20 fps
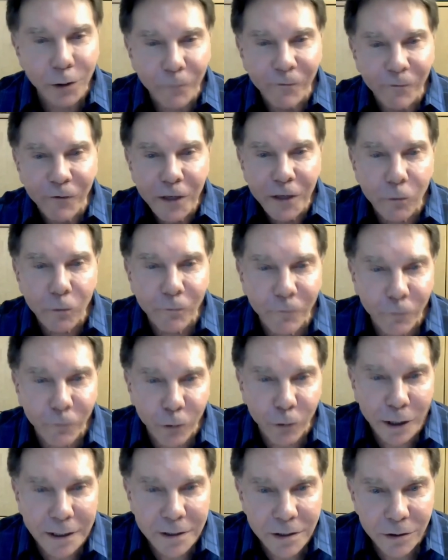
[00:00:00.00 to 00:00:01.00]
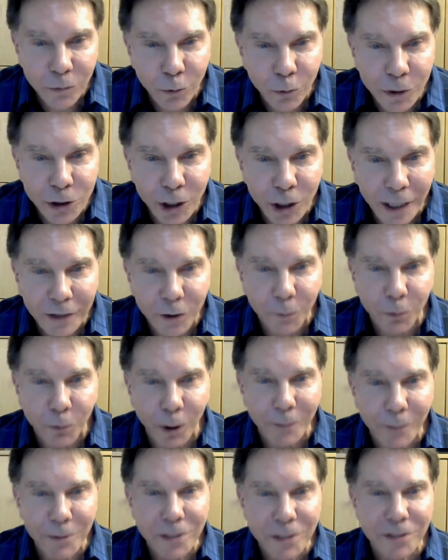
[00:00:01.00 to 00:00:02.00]
Feel free to reject the
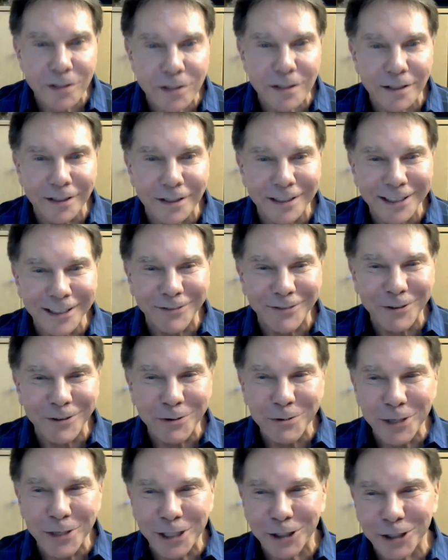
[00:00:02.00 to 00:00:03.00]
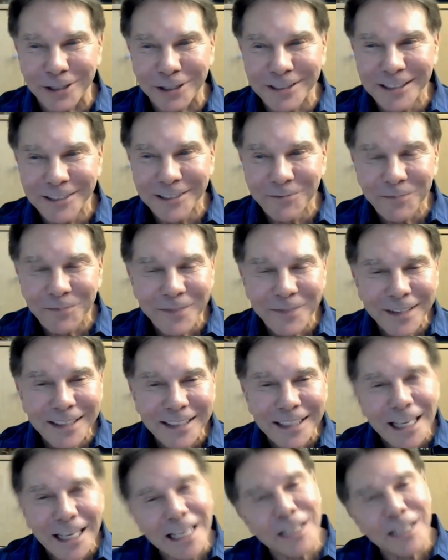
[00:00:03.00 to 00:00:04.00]
premise if you wish.
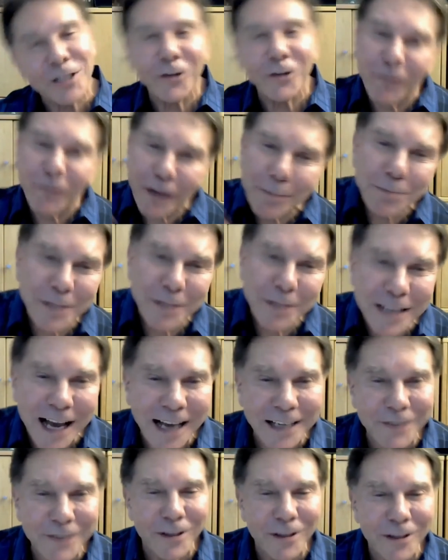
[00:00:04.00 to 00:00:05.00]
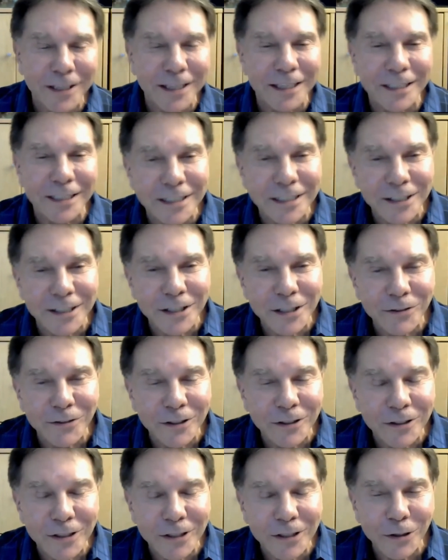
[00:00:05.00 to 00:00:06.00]
It's the flip side of
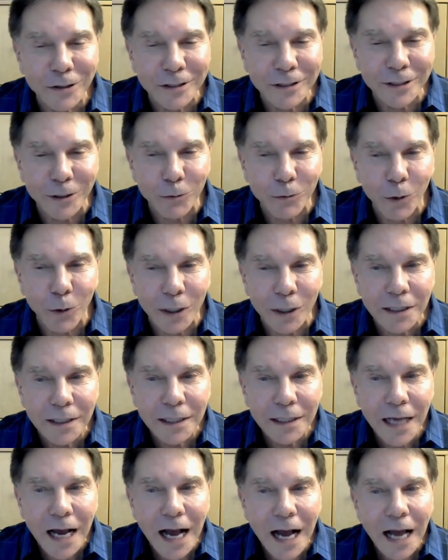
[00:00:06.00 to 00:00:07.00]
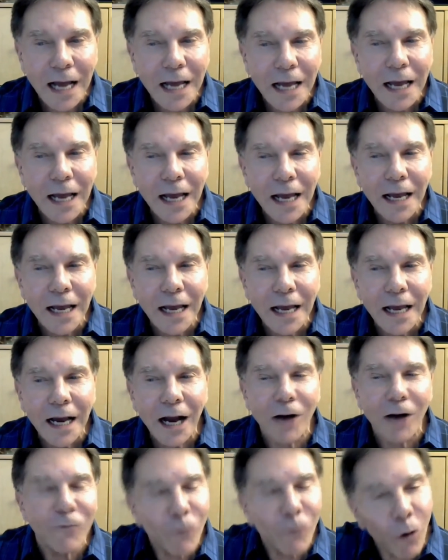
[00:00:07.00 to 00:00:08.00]
the earlier one.
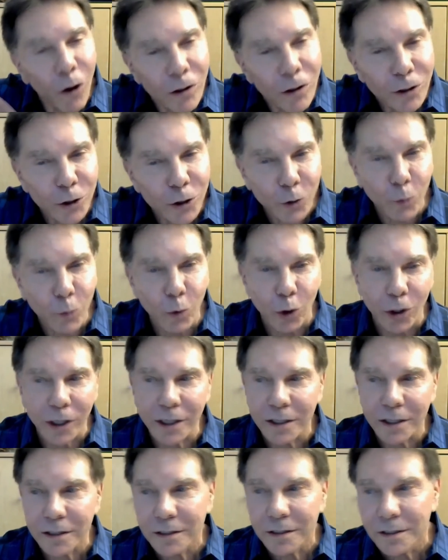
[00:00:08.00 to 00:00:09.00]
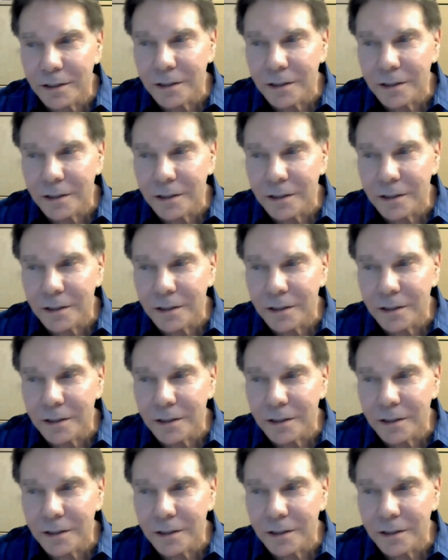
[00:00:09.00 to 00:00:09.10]
Of all your work,